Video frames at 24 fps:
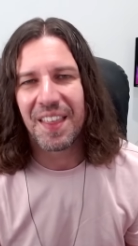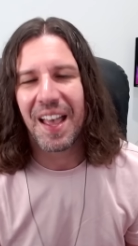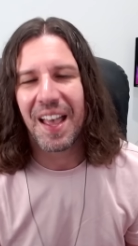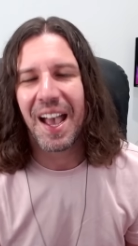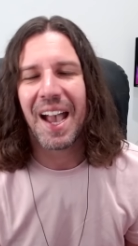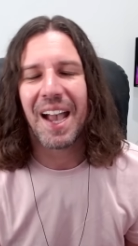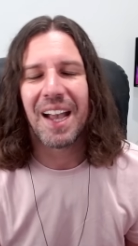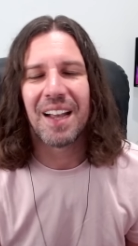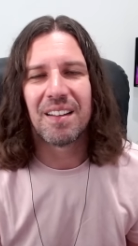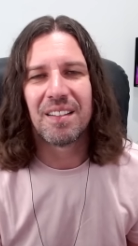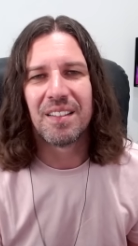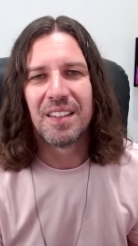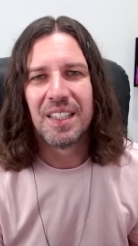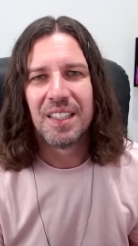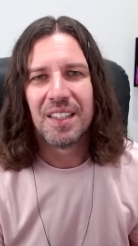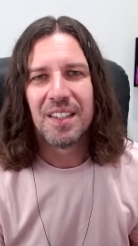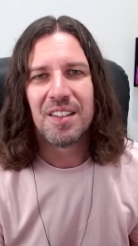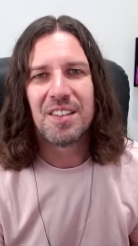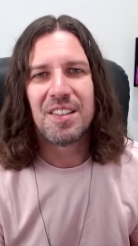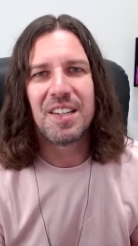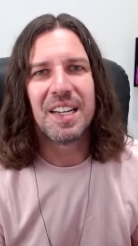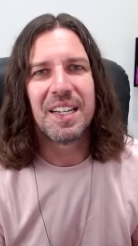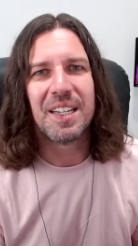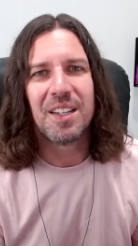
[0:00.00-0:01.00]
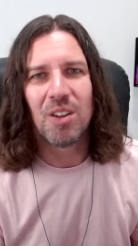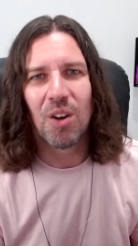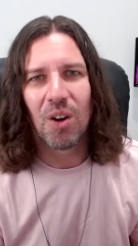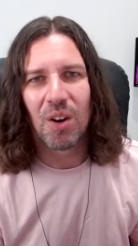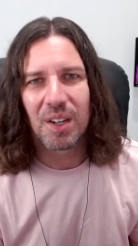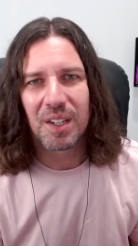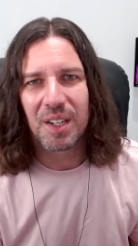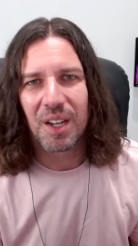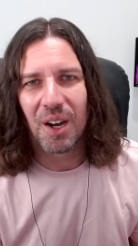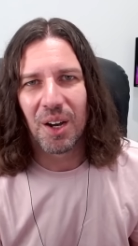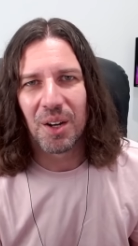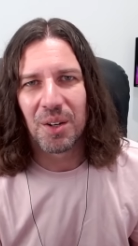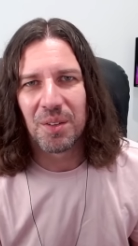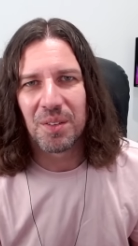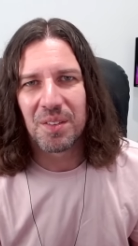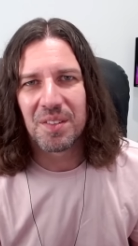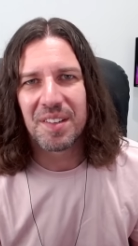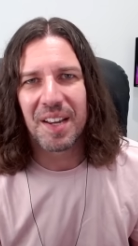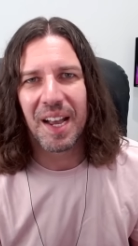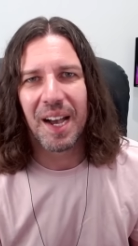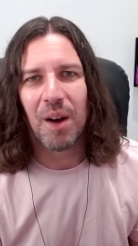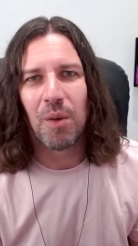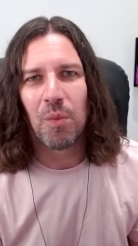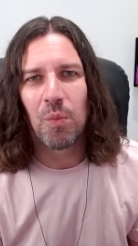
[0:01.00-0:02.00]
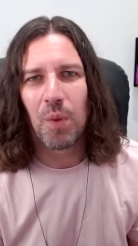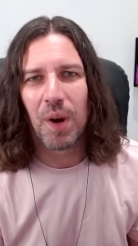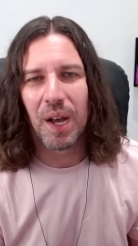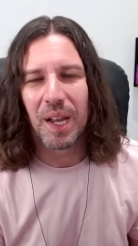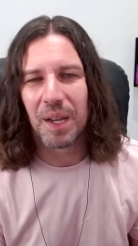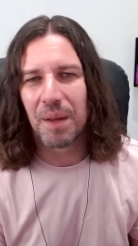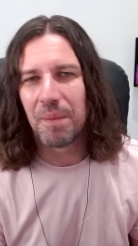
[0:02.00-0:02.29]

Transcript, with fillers: That did not go down well.